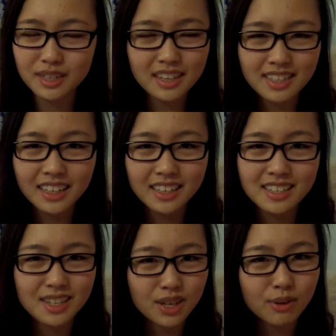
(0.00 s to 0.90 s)
a
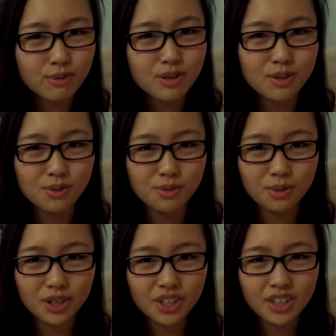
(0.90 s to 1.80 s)
ticket to go
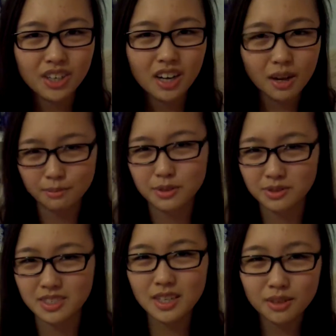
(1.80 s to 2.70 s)
to a
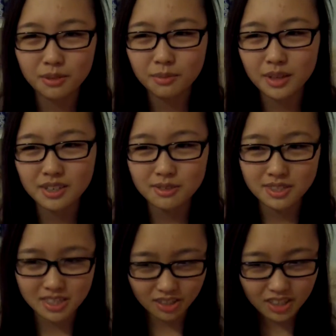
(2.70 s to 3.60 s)
museum. Are you
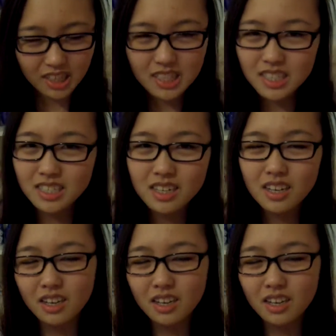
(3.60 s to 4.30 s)
serious?